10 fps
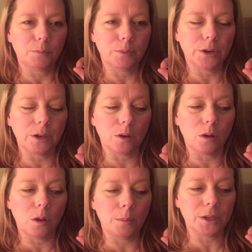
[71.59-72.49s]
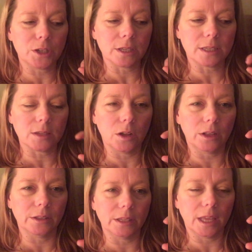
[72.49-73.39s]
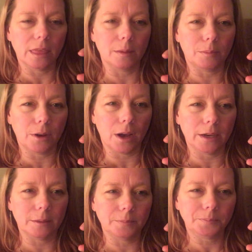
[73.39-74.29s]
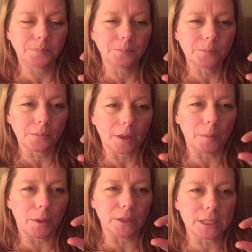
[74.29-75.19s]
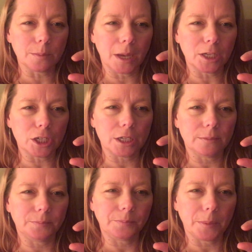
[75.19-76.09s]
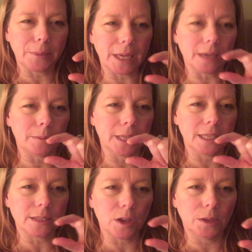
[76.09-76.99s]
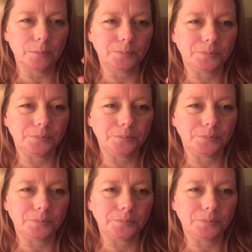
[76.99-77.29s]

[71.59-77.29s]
Put a whole bunch of salt in the bottom, about this much, pink Himalayan salt,